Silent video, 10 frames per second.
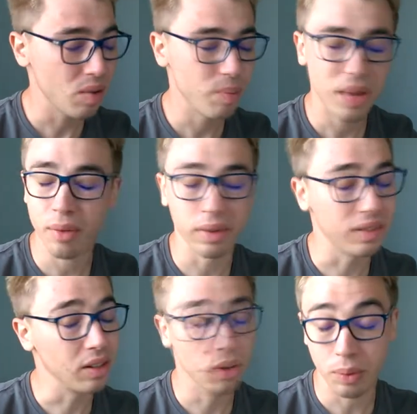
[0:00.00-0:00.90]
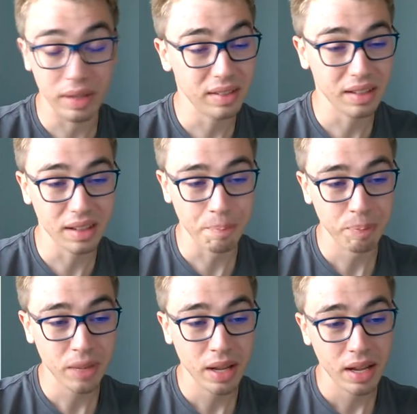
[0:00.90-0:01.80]
He wasn't convincing.
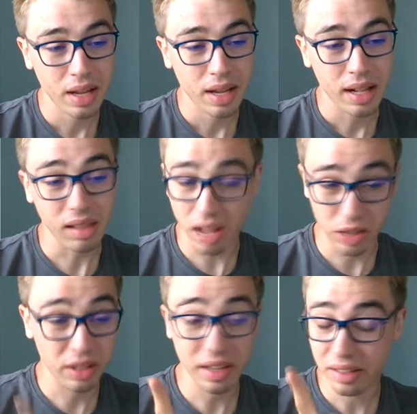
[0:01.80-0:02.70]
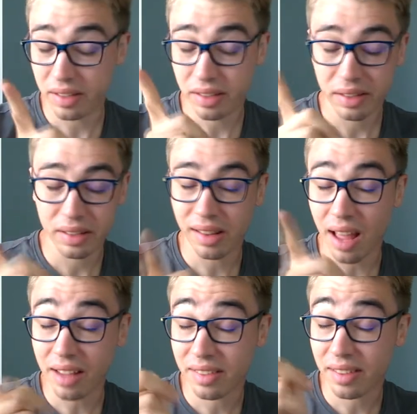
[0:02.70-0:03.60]

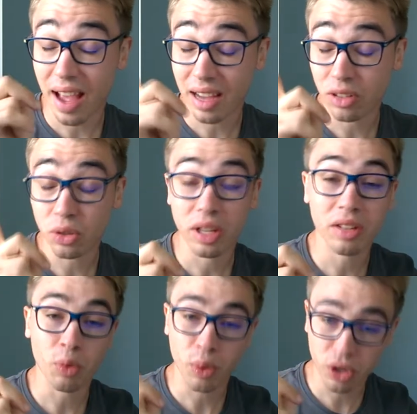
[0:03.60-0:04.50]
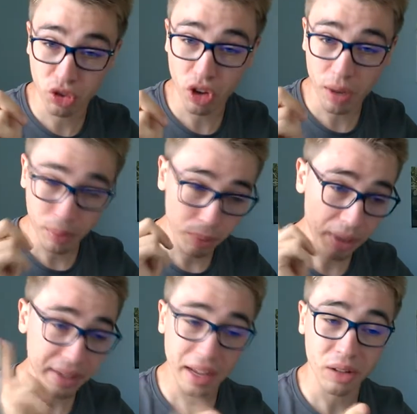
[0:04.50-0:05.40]
Light's actor did a worse job,
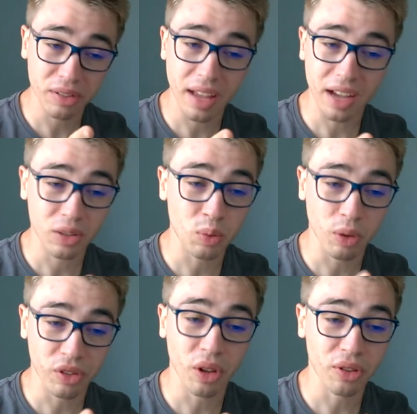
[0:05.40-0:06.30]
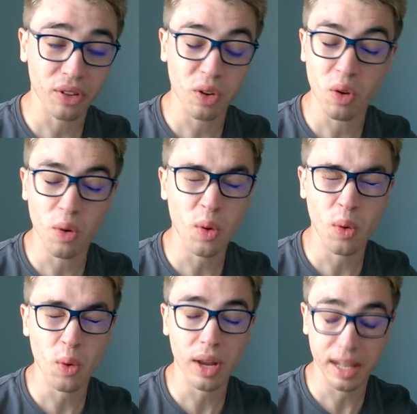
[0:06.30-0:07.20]
but Elle's actor was also
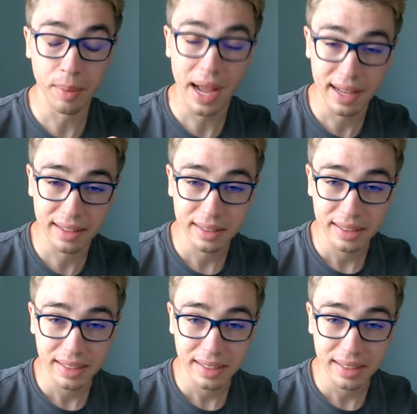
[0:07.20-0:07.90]
really bad.